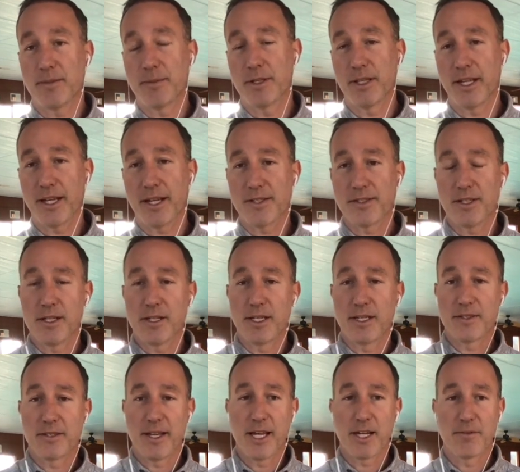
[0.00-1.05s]
I mean, like I said,
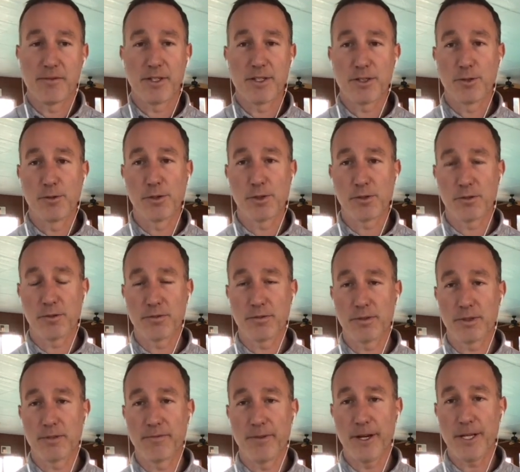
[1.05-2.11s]
he's the head of institutional
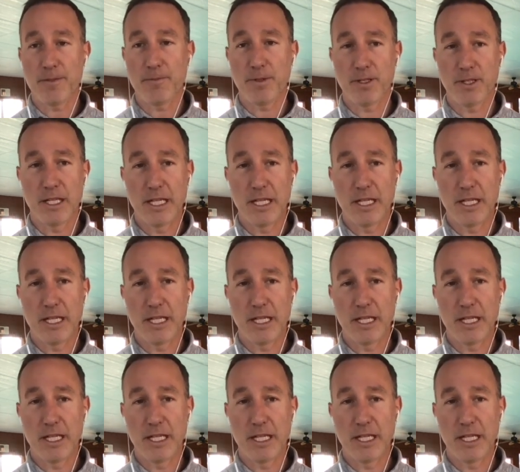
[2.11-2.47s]
investment.